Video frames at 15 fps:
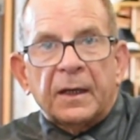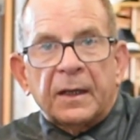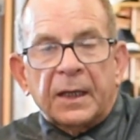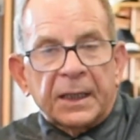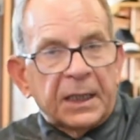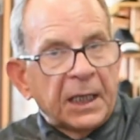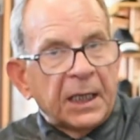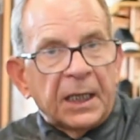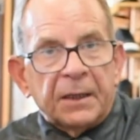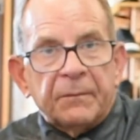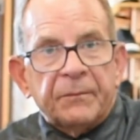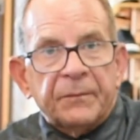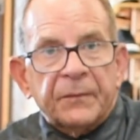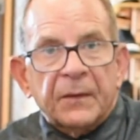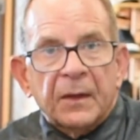Again,
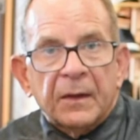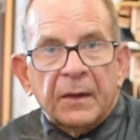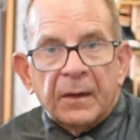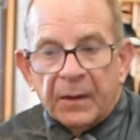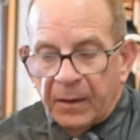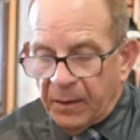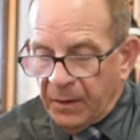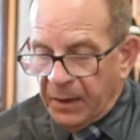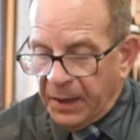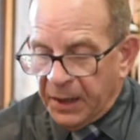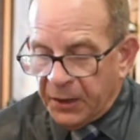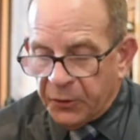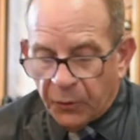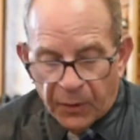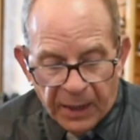
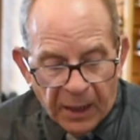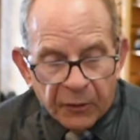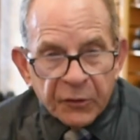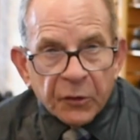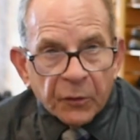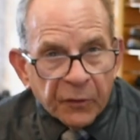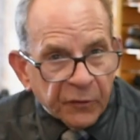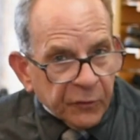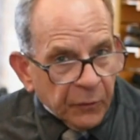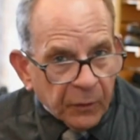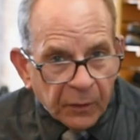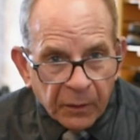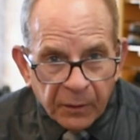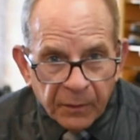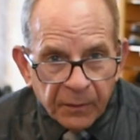indoor-outdoor
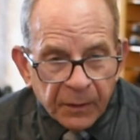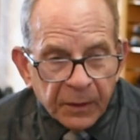sole.